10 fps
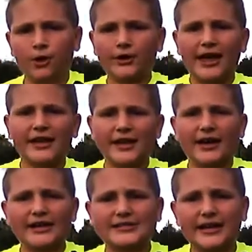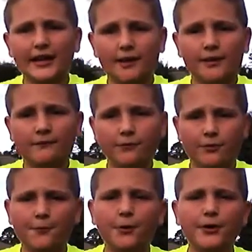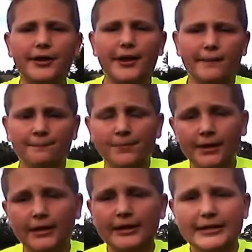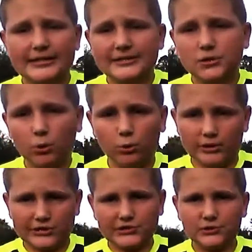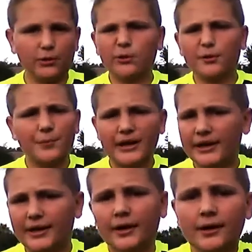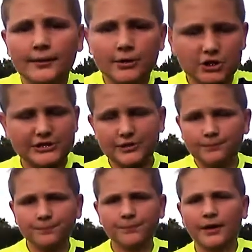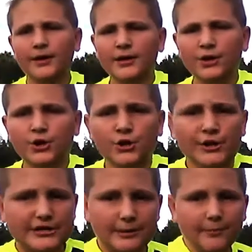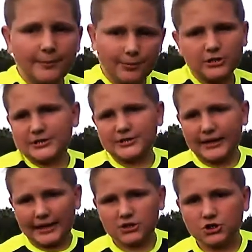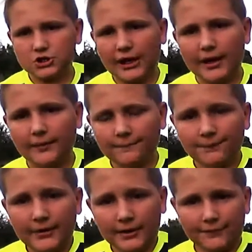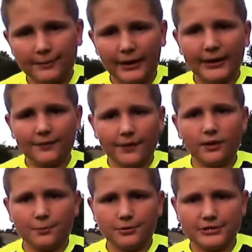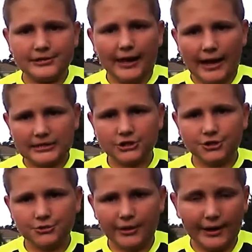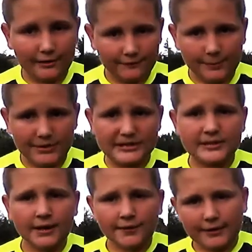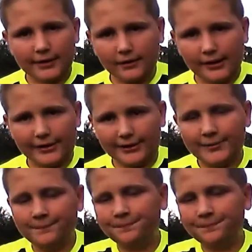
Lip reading: Okay, guys, and for the third game is horse, or pig. Just some person takes a shot. If they make it, the other person has to do it, and if they miss, they get a letter.